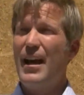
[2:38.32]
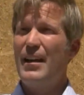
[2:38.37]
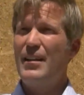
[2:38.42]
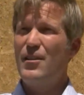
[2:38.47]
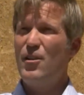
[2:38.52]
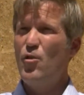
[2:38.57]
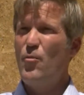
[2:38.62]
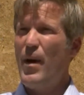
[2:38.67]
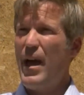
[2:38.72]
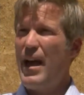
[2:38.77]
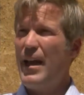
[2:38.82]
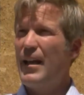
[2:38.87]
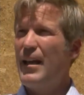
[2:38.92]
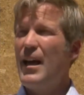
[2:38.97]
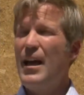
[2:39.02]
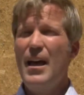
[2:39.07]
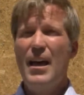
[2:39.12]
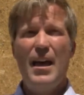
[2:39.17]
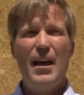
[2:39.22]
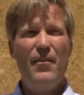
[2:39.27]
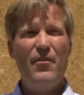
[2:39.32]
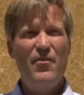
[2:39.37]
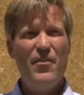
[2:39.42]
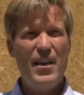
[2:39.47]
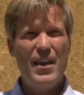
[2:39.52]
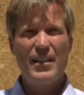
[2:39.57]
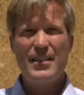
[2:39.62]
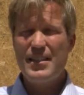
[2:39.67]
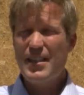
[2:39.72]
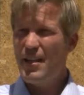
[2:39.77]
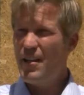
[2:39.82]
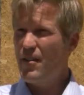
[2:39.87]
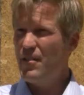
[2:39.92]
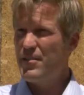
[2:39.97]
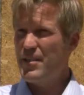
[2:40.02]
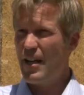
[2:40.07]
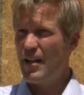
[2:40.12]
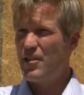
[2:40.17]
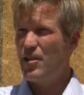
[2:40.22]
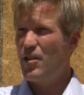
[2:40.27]
Eubank. And this
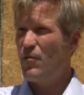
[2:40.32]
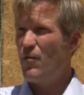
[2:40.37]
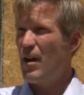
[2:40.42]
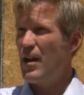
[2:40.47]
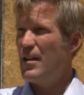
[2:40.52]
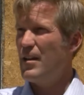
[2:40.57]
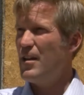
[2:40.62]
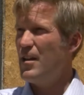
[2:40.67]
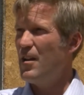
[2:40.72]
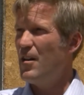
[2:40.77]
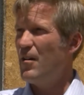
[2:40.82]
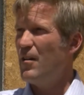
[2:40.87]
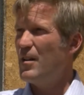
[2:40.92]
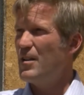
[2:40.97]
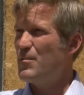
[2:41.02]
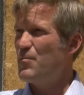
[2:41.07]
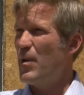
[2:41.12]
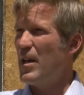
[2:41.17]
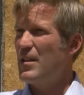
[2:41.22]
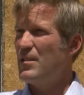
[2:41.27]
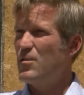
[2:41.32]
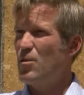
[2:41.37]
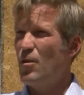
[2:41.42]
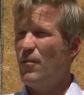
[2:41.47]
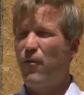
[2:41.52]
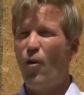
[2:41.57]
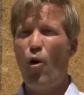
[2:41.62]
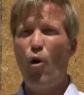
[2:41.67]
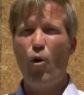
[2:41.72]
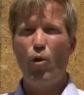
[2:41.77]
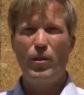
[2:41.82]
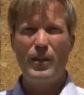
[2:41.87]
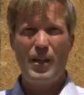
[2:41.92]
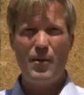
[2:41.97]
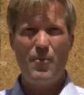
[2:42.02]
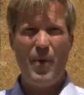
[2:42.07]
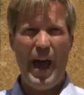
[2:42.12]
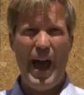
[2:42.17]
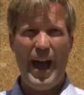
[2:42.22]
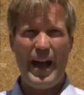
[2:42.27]
intersection right here has been sort of holding
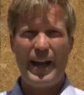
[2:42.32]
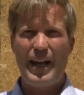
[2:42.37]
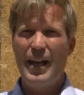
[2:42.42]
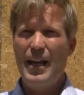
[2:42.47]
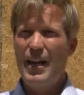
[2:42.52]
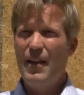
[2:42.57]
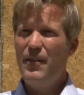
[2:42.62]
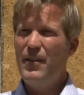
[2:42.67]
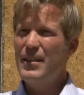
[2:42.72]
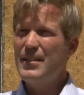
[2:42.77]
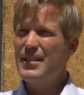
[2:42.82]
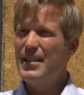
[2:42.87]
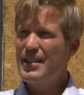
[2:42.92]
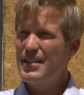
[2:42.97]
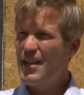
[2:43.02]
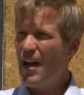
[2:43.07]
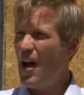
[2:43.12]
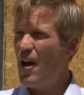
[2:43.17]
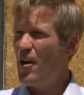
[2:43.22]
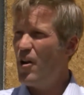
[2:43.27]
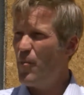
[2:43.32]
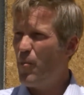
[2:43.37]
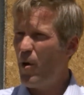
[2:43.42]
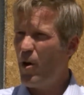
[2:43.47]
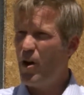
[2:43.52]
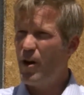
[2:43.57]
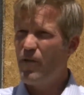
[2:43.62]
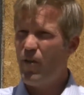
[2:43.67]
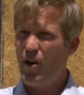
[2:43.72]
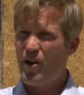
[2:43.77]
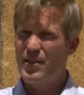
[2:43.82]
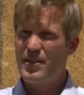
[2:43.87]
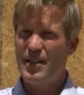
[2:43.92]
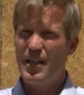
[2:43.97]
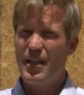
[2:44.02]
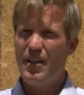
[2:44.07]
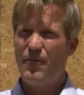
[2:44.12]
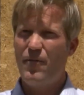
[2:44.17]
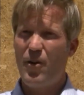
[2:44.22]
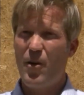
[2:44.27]
back this entire part of our
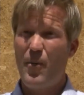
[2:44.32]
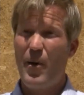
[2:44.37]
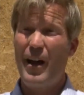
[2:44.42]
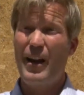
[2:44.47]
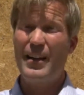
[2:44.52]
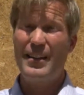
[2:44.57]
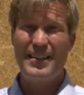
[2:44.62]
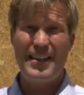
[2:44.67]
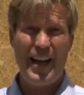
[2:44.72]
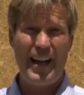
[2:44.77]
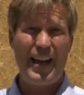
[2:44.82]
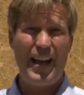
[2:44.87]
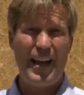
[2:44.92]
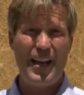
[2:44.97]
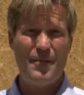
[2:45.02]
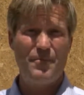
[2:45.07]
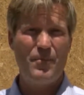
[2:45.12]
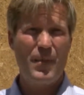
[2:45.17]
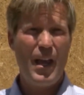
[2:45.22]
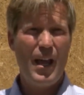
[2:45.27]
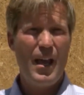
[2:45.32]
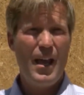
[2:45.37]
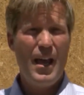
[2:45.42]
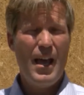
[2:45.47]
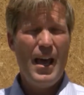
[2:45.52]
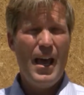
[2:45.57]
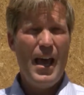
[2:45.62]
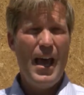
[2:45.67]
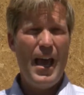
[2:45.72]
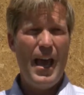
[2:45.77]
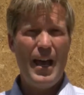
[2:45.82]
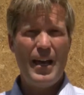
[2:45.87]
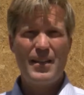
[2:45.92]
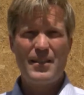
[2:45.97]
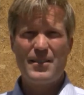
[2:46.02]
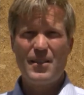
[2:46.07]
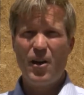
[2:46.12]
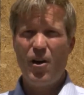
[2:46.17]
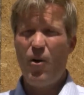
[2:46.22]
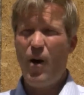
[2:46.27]
city for about a decade. And
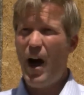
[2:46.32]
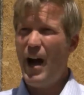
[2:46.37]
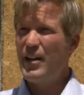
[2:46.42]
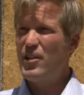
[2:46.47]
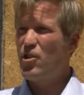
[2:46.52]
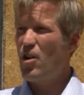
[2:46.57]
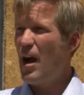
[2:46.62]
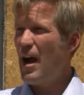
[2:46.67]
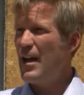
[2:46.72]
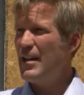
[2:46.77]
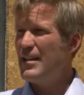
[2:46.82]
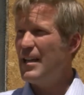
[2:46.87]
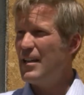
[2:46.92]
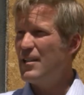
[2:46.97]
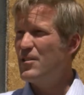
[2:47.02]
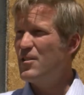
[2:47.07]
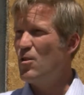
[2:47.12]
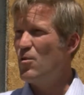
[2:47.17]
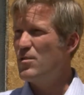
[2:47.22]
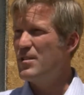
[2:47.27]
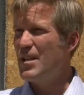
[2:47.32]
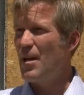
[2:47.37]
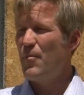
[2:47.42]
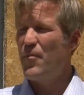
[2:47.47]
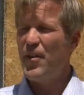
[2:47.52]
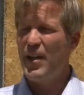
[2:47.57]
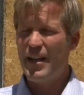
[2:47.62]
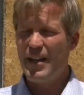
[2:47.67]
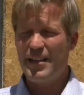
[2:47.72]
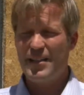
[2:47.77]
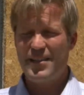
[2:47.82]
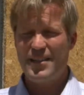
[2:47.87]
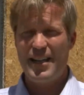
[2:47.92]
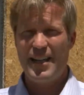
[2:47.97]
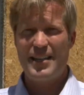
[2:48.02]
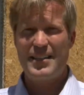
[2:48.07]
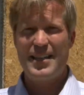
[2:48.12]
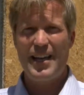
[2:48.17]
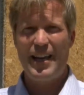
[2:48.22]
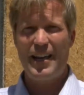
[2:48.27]
so I tried to do something as
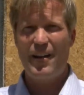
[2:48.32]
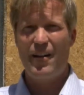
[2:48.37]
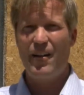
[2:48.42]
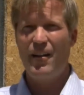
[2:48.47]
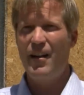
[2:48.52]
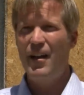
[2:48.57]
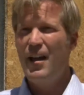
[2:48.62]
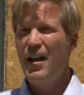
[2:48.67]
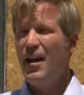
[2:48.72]
state senator,